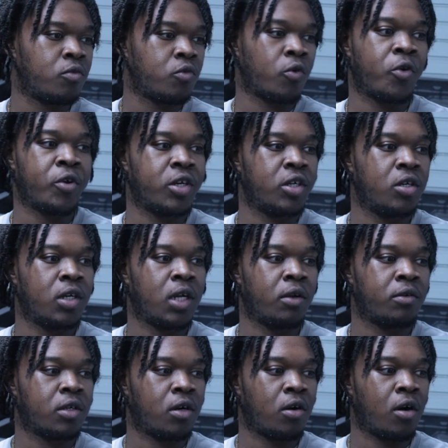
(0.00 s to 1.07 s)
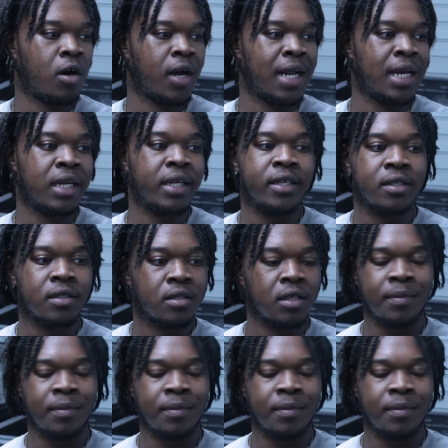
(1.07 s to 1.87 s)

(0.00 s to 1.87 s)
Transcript: throw the hood on the car at least.